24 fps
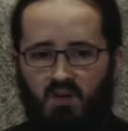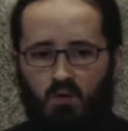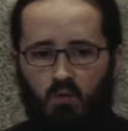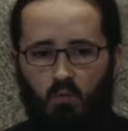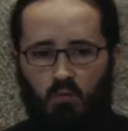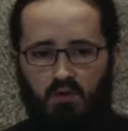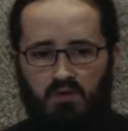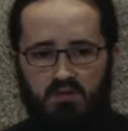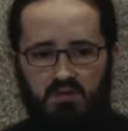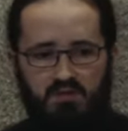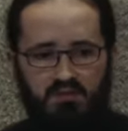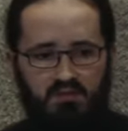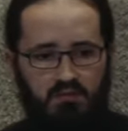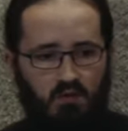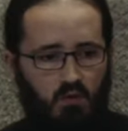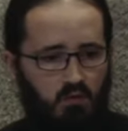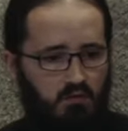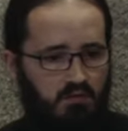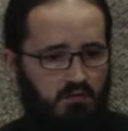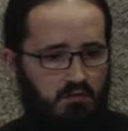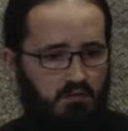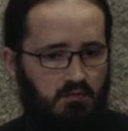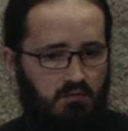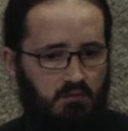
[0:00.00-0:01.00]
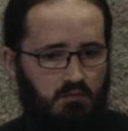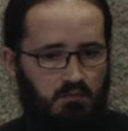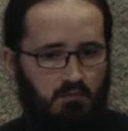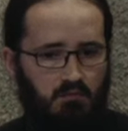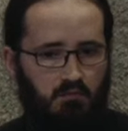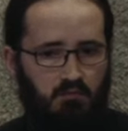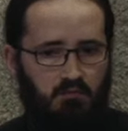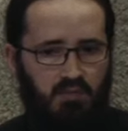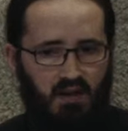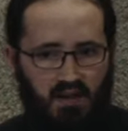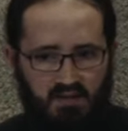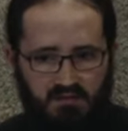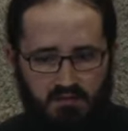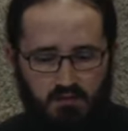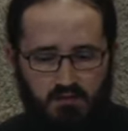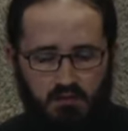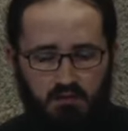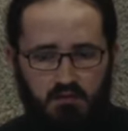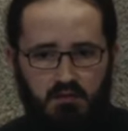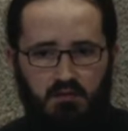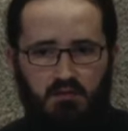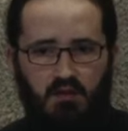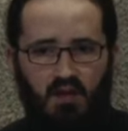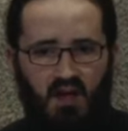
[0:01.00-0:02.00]
which is not
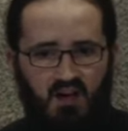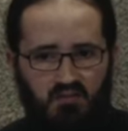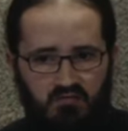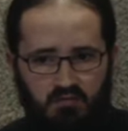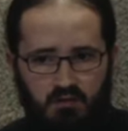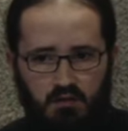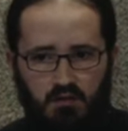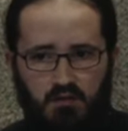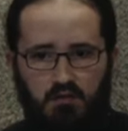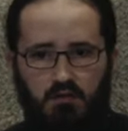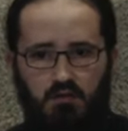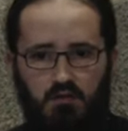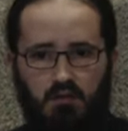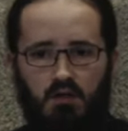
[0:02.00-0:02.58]
pleasant ever,